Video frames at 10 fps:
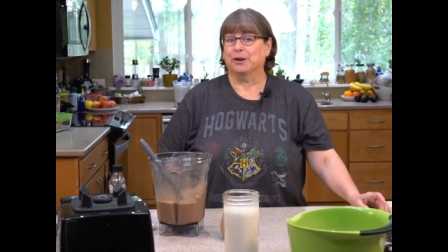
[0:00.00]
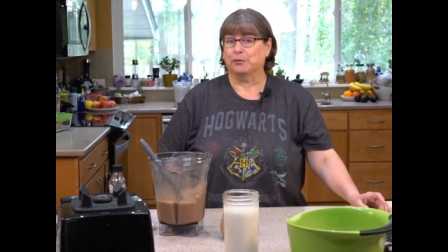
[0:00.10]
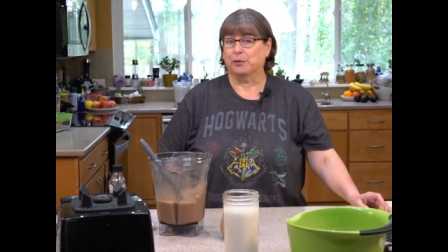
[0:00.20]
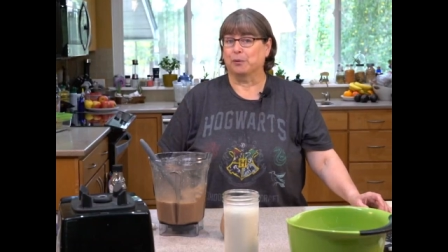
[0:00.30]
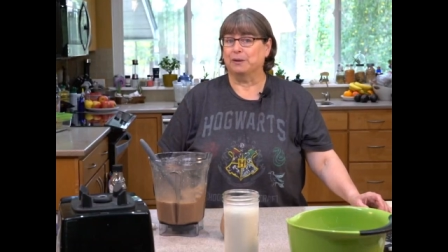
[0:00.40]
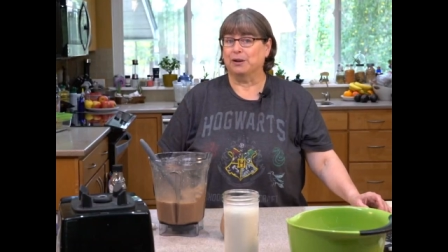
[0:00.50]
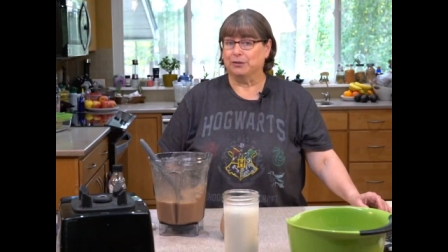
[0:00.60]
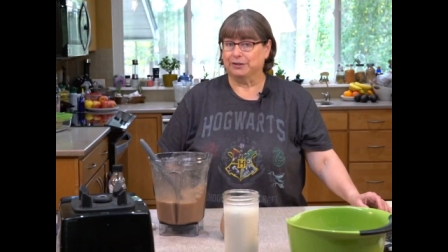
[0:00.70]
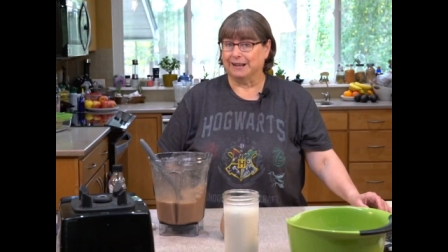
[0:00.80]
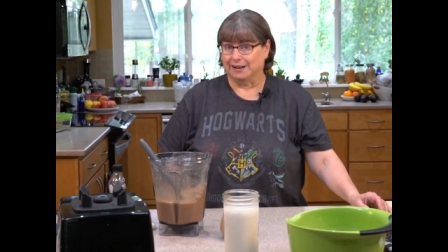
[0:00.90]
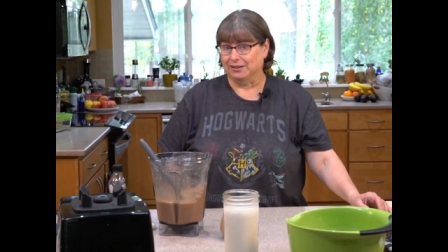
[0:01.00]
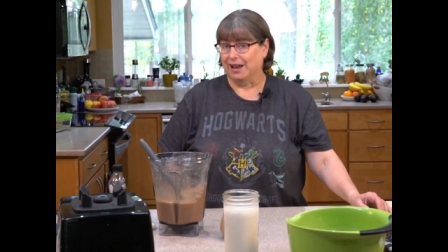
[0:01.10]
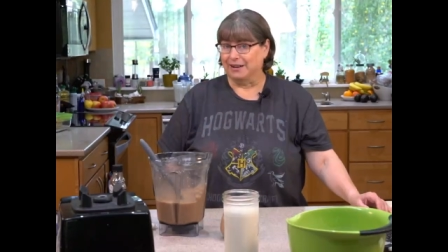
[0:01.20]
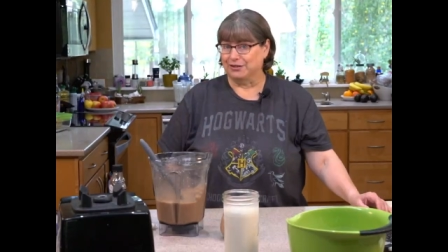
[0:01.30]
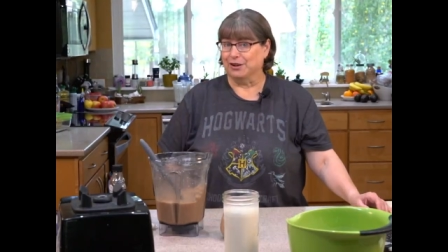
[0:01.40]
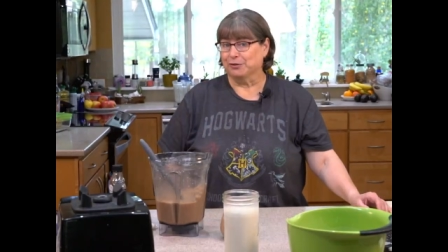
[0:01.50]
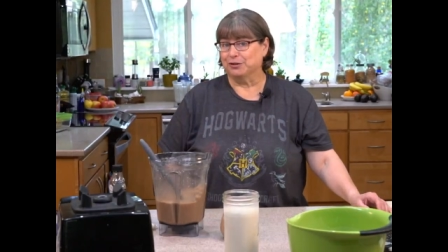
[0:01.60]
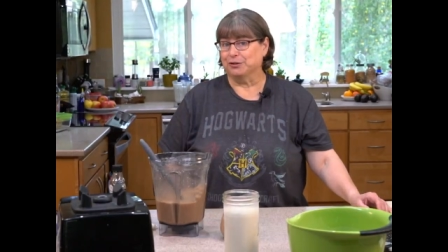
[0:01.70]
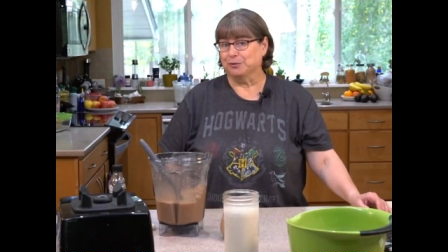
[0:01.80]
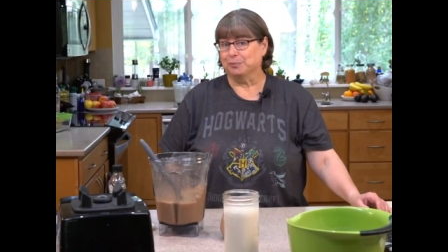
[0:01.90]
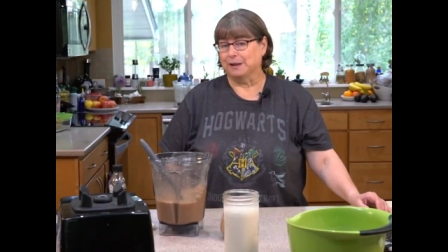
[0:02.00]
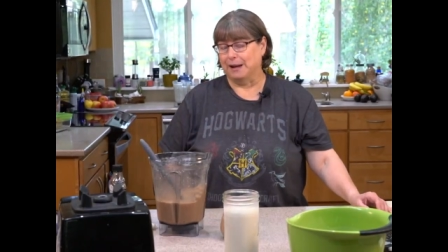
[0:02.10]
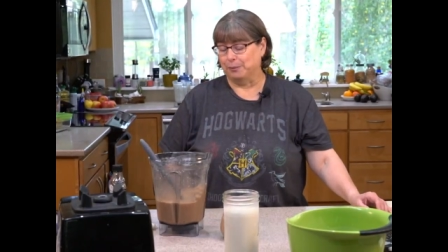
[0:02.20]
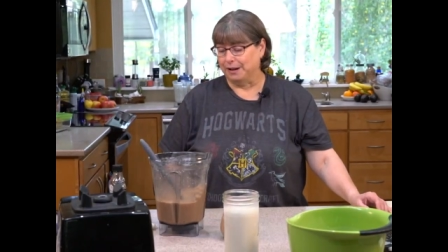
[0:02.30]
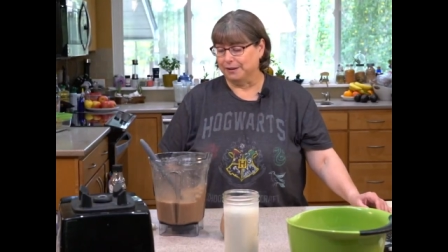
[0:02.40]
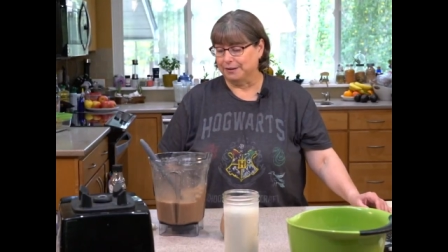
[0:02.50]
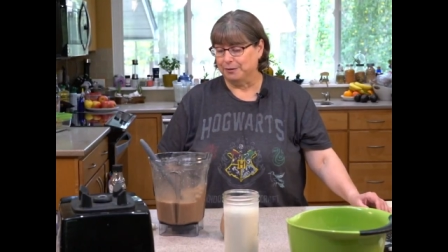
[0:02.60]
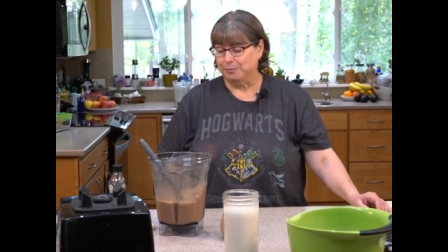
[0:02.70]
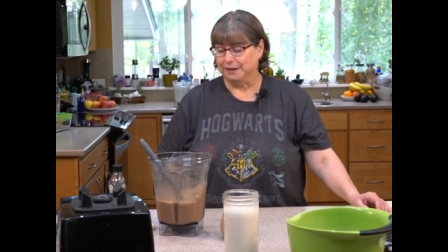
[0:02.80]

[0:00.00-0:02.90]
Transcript: therefore, we don't get a lot of snow to play with.